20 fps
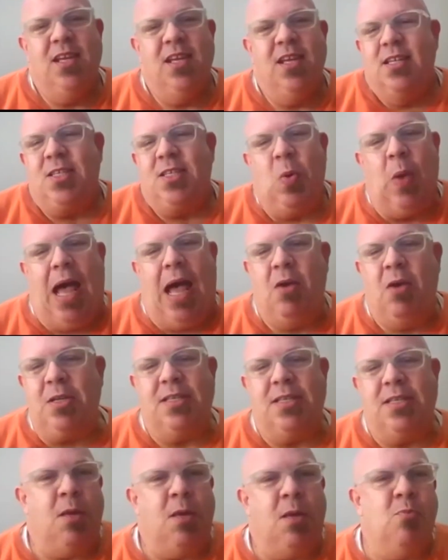so how does
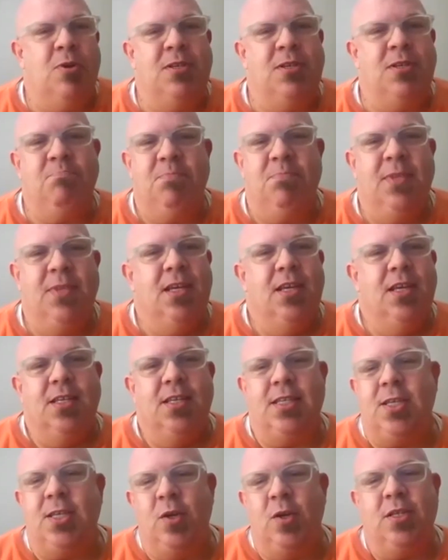someone
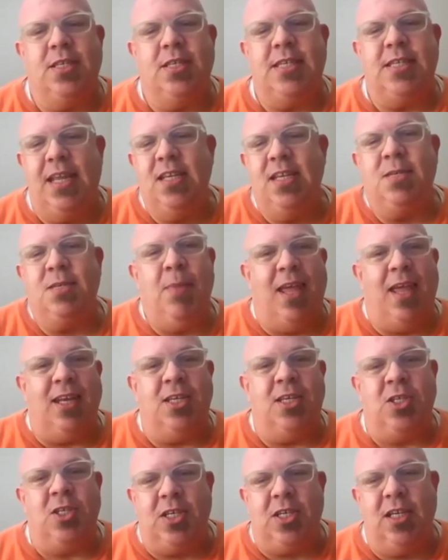start stage
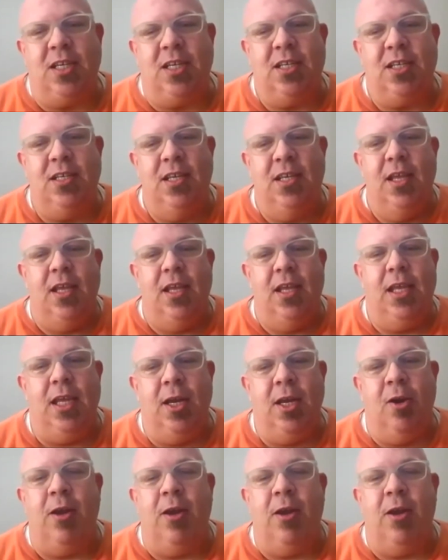managing here?